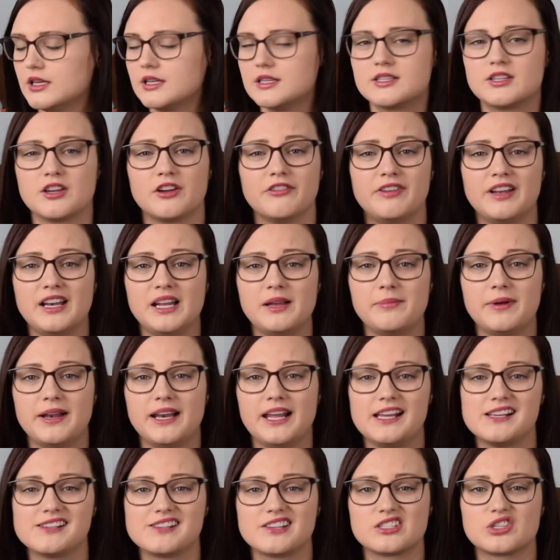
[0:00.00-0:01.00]
So if
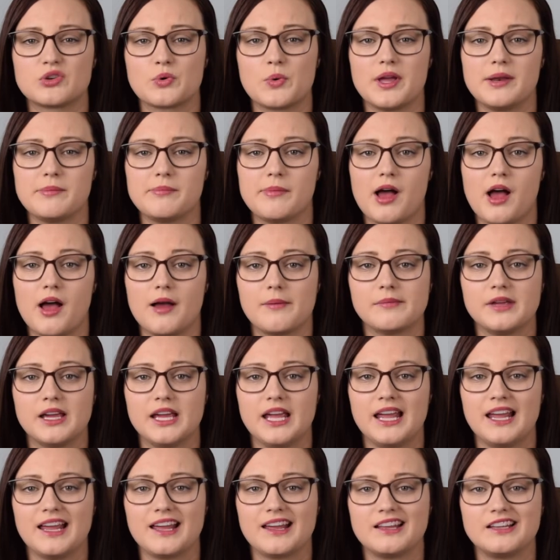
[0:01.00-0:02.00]
anybody is a twin mom
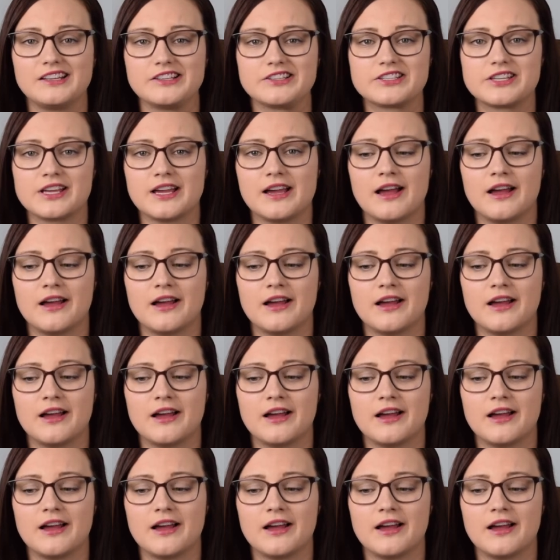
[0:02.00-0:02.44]
and